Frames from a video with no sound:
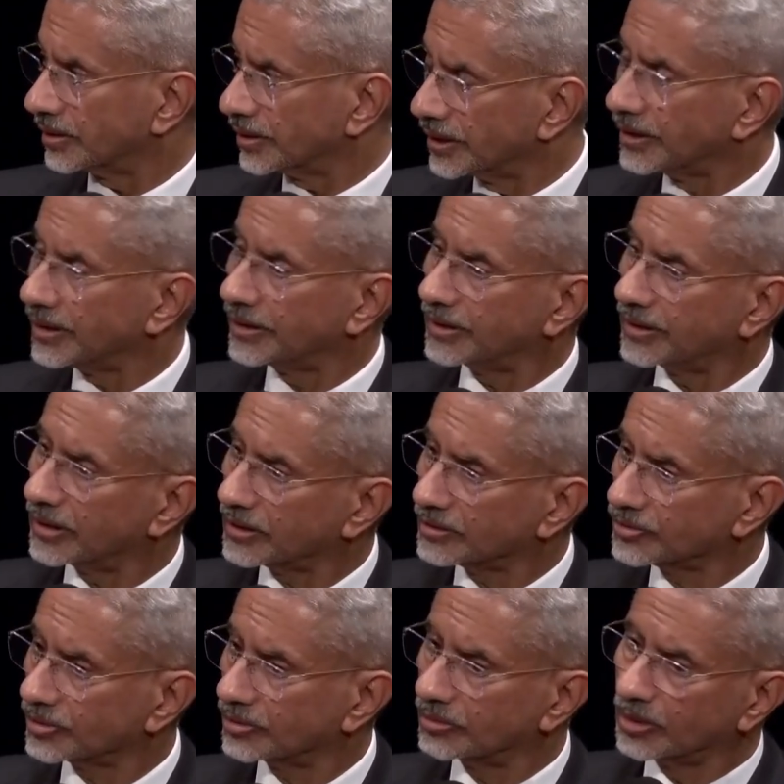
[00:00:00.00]
in India.
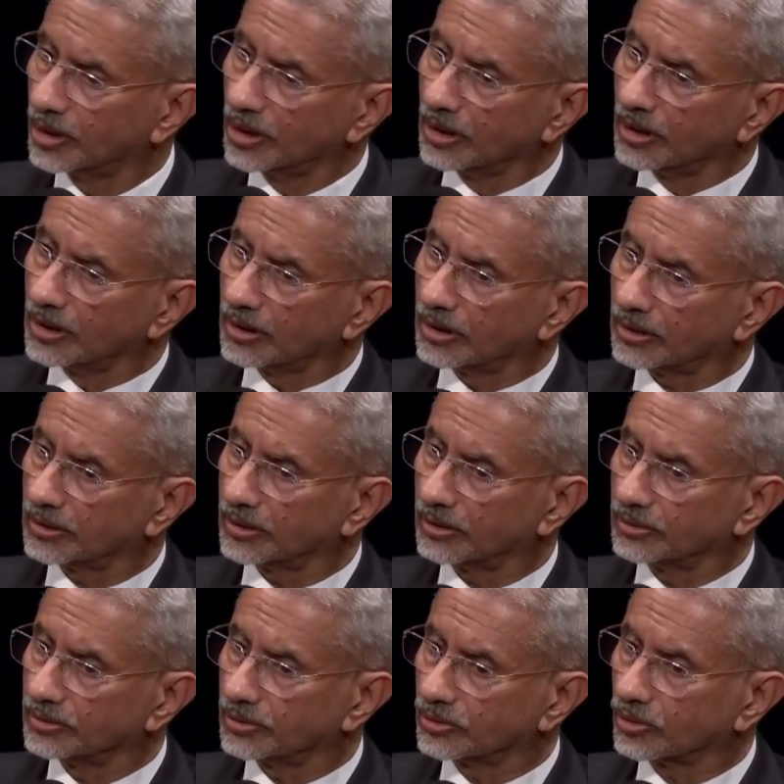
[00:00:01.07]
So,
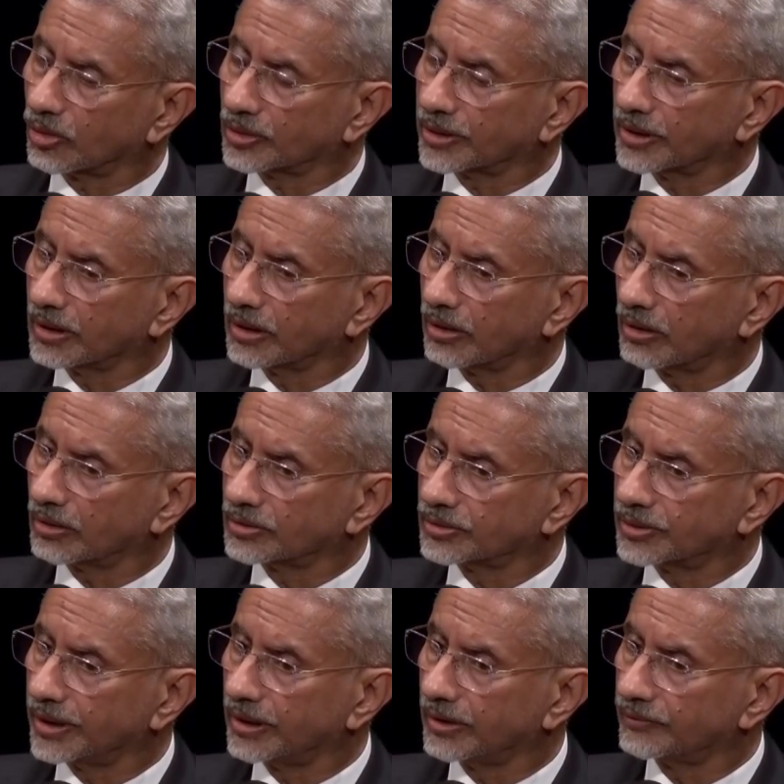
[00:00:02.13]
you're talking
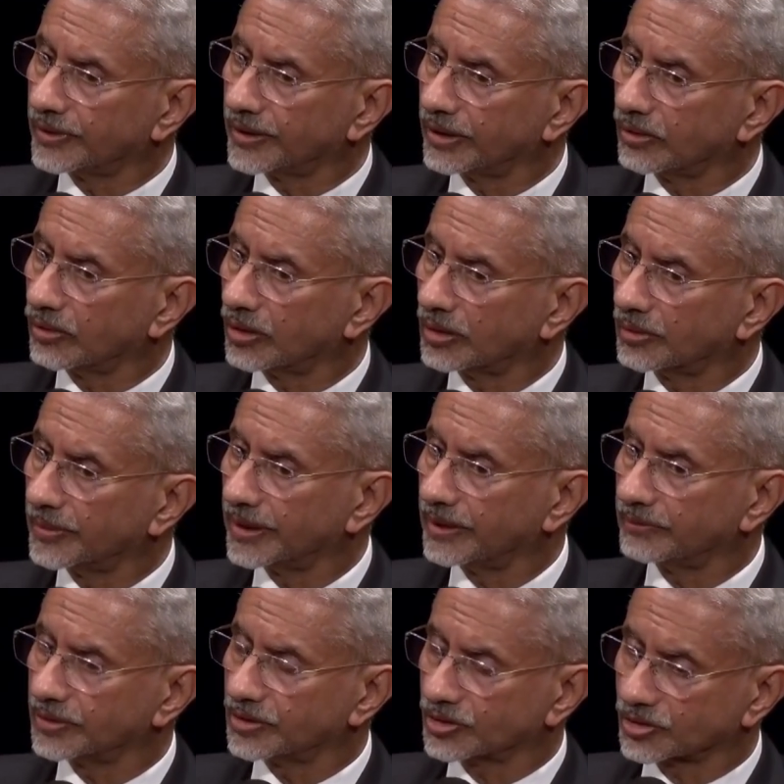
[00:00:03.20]
today of an
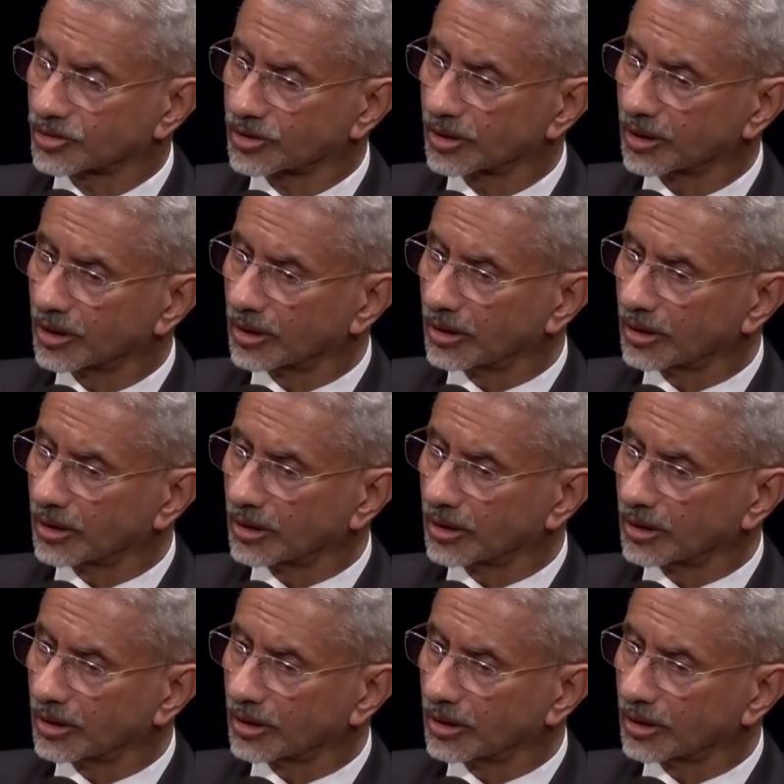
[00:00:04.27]
economy which is